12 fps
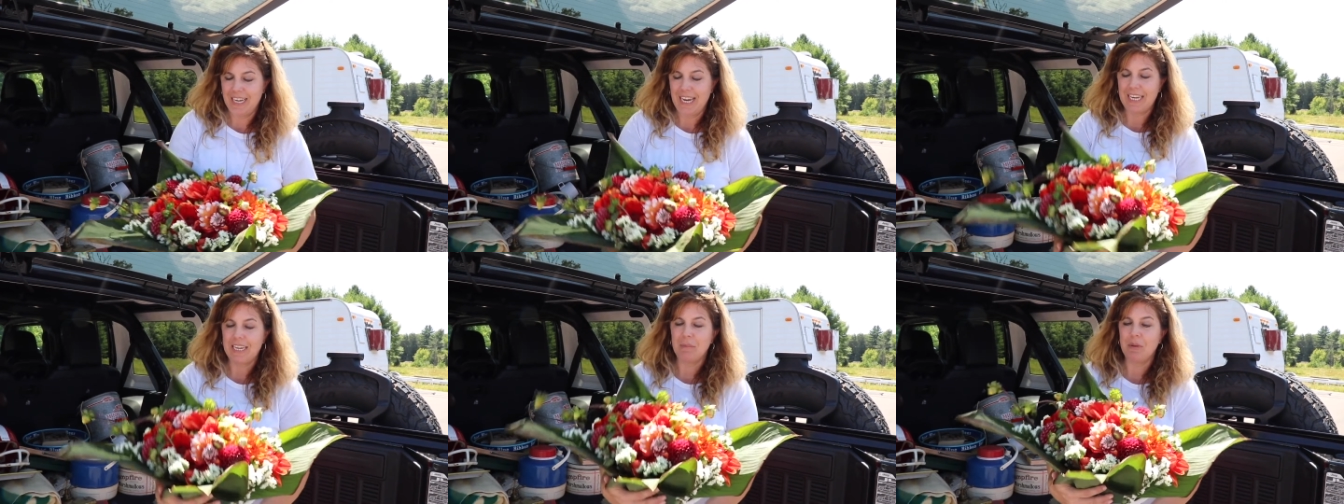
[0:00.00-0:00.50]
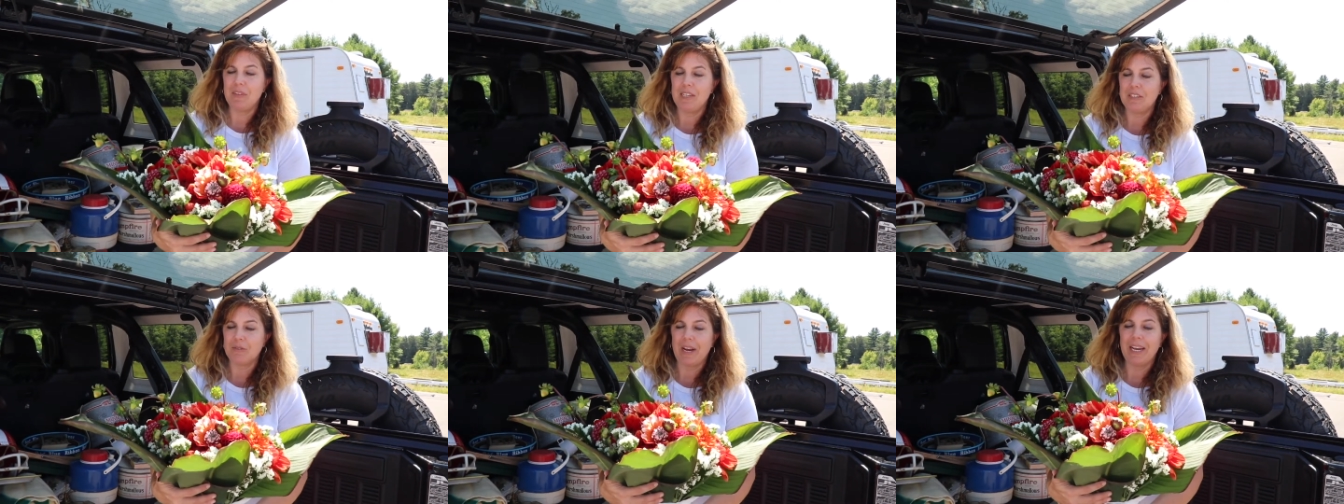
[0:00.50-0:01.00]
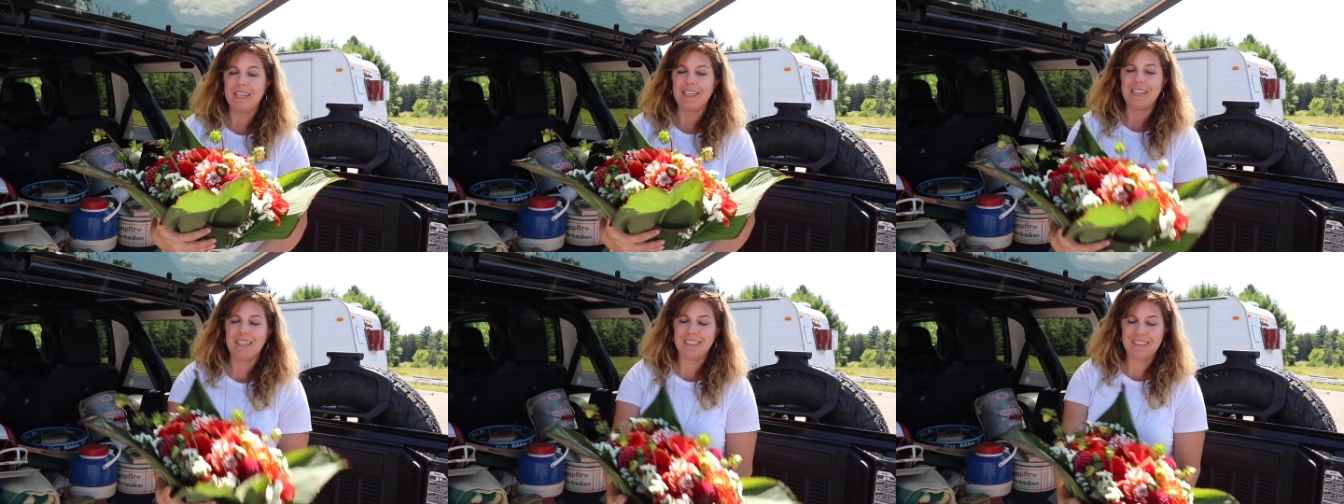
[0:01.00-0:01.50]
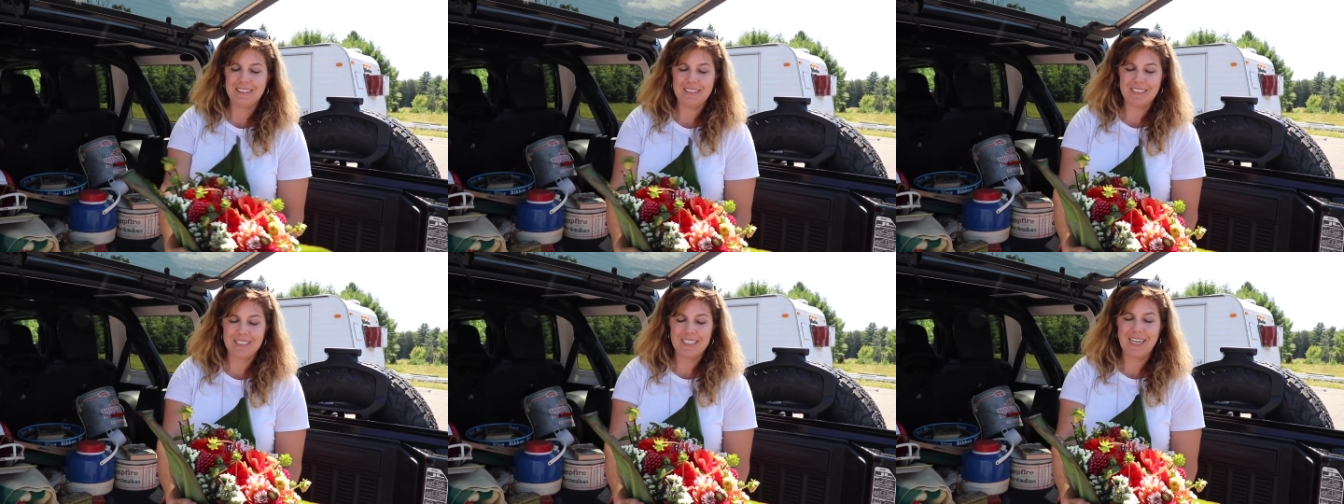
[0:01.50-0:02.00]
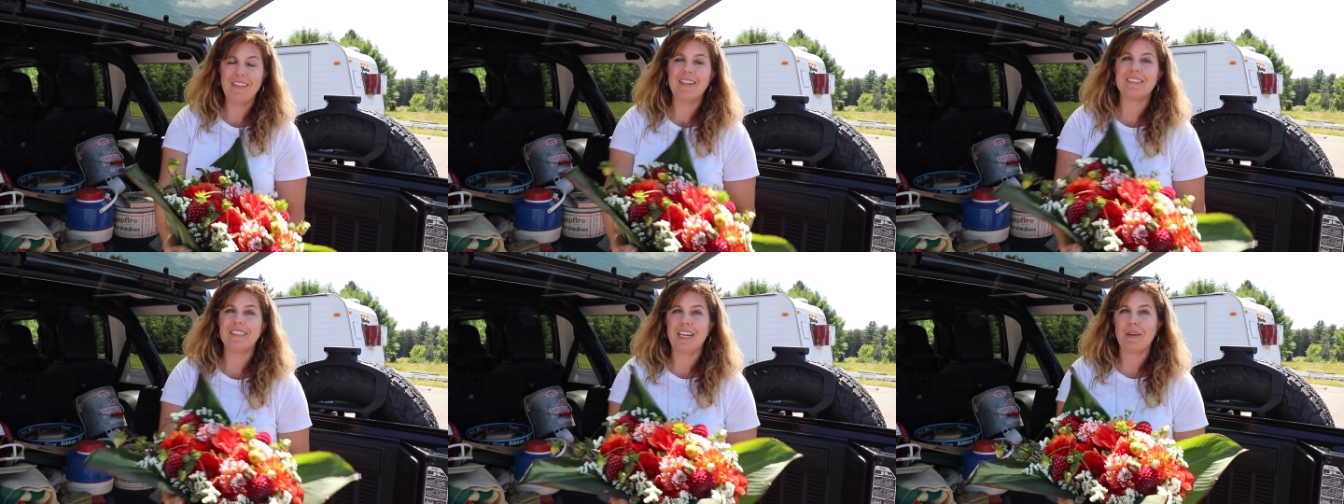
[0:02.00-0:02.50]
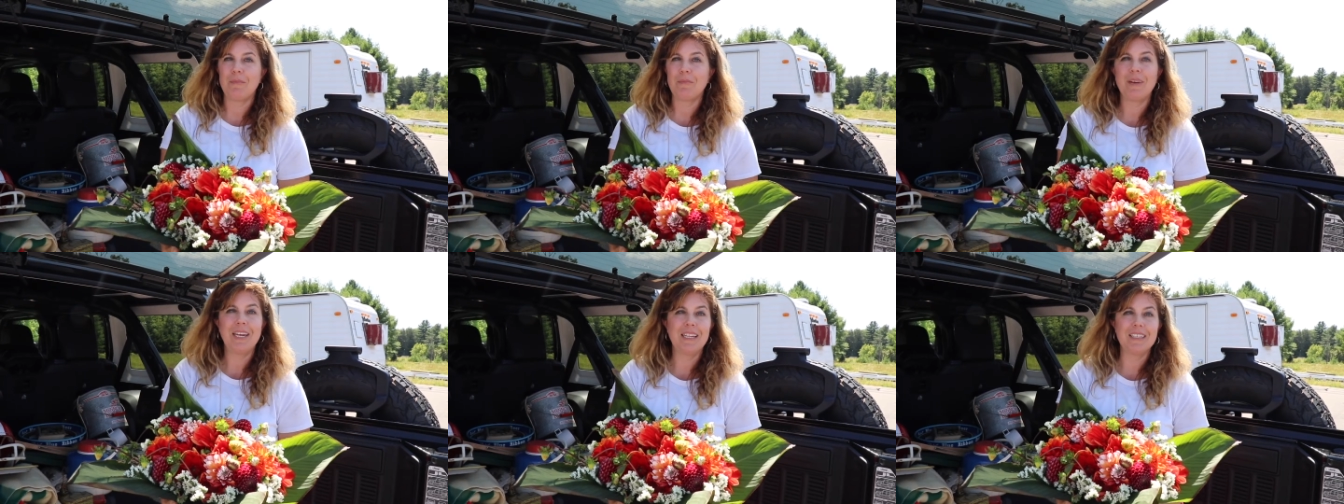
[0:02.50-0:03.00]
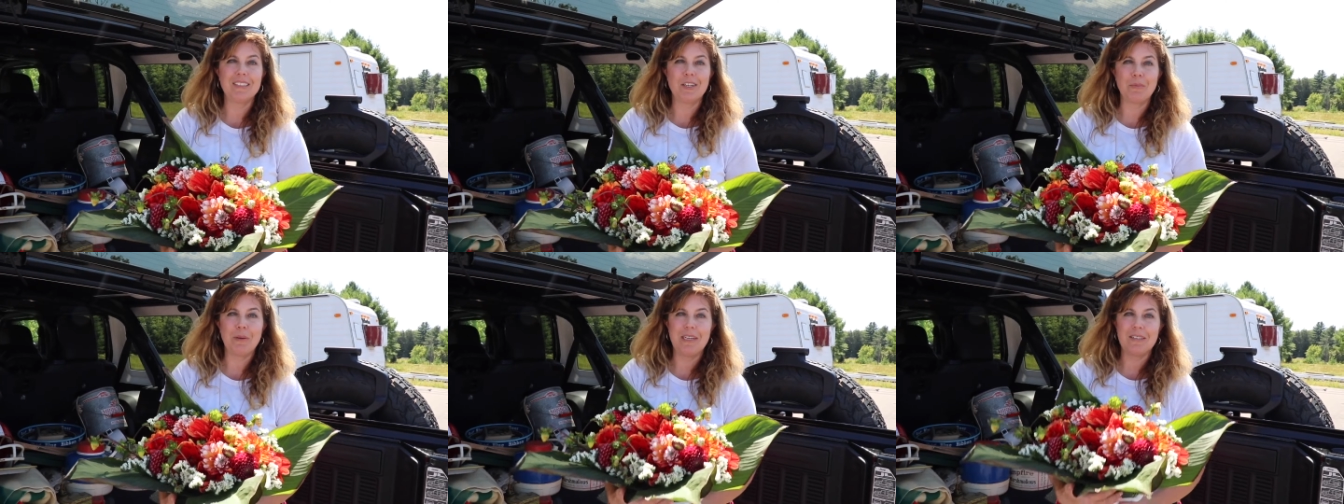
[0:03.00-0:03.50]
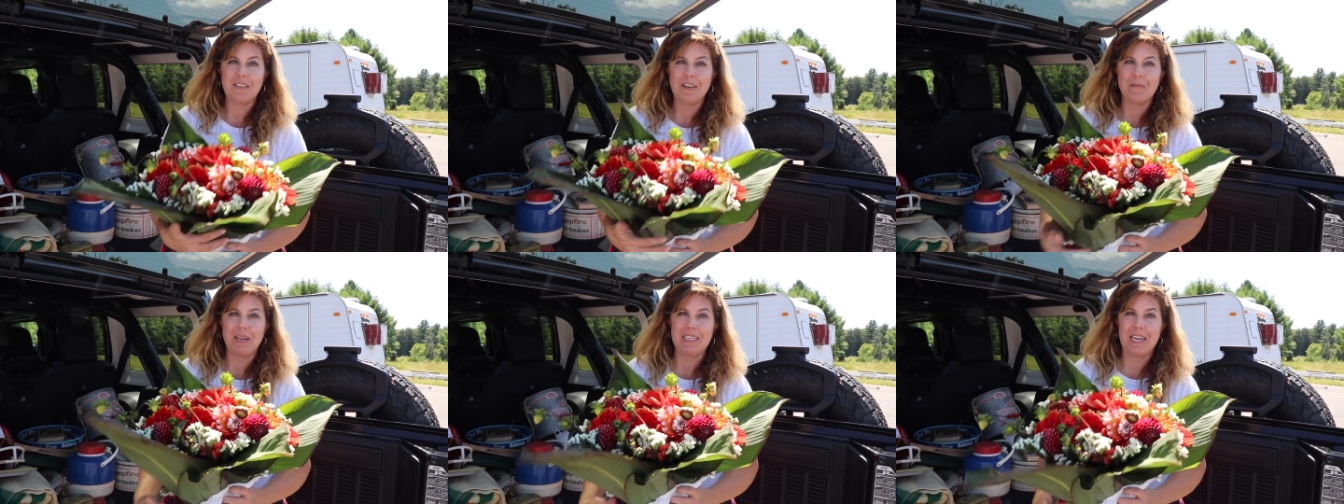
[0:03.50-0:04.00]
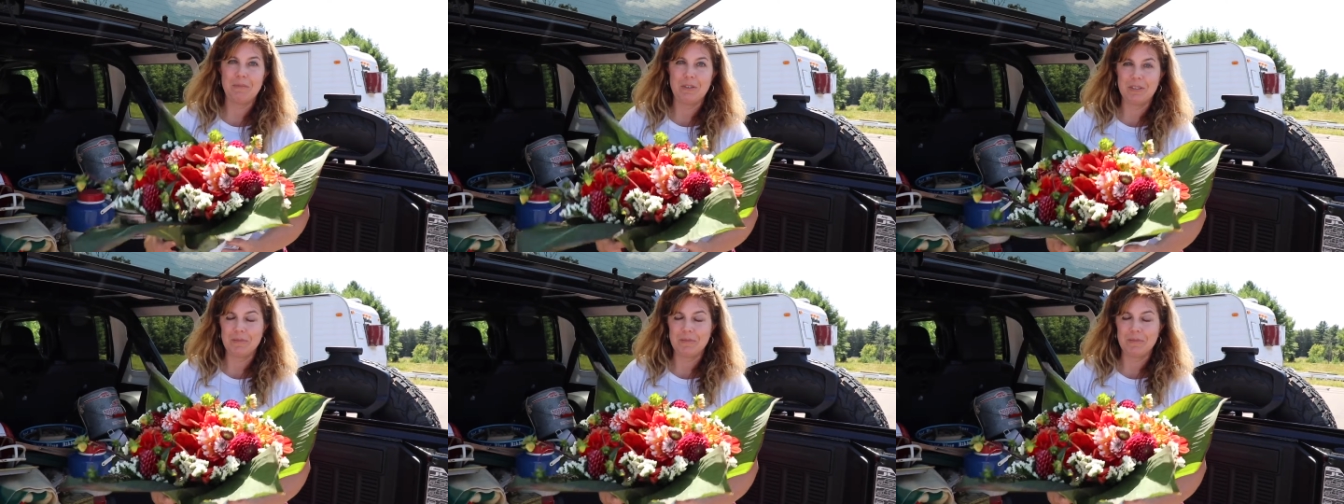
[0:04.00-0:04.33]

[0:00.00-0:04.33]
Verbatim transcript: I can put these right in it and then set them in the centerpiece of my table.